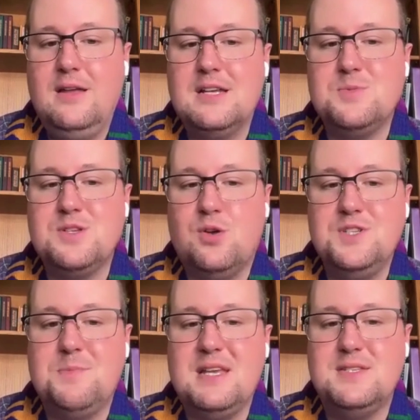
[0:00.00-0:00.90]
as was
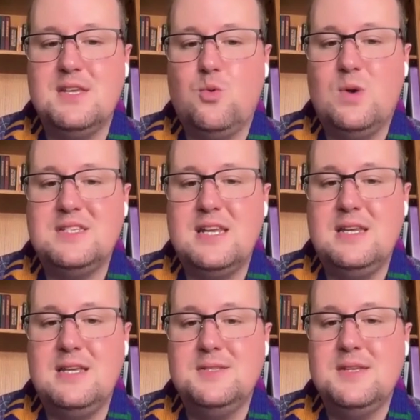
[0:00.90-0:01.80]
allspice in the West
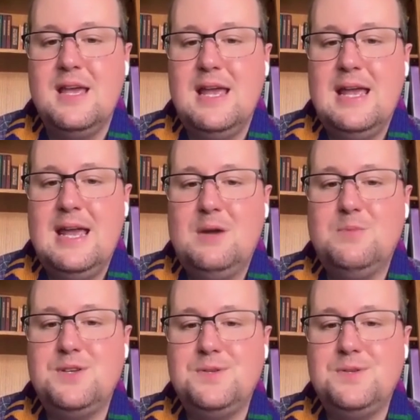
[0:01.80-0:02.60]
Indies, and was